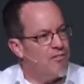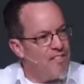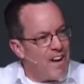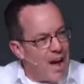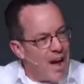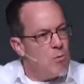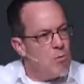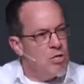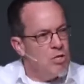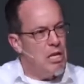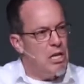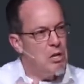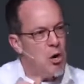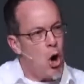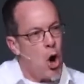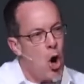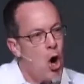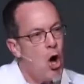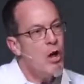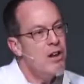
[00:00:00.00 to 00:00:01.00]
founded
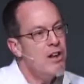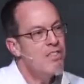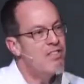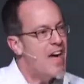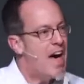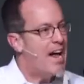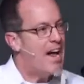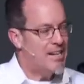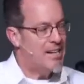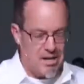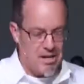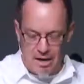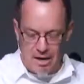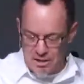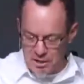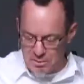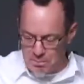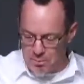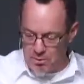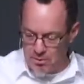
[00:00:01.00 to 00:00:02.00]
on that
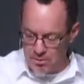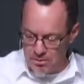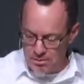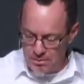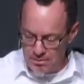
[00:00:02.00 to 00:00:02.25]
gospel.